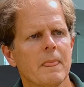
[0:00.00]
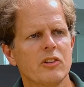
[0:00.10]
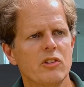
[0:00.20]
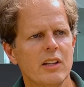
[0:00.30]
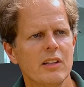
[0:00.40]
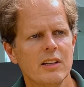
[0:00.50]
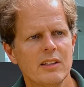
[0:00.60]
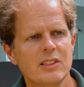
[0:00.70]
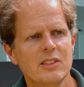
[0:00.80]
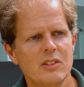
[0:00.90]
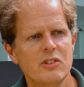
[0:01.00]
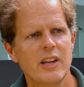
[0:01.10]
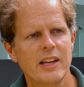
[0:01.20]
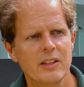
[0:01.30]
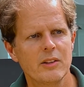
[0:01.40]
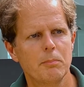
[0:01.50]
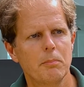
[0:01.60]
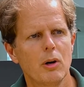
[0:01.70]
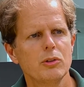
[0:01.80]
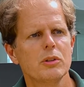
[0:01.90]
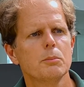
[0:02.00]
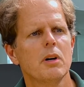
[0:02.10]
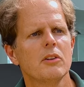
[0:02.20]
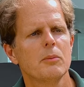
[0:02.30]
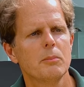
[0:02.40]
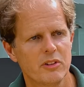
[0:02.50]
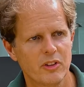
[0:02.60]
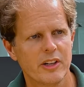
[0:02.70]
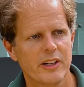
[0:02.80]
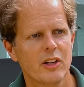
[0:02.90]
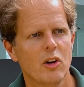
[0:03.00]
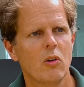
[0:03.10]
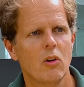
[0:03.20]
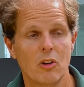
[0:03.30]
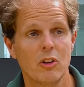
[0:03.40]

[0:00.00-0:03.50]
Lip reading: Silicon is the second most abundant material on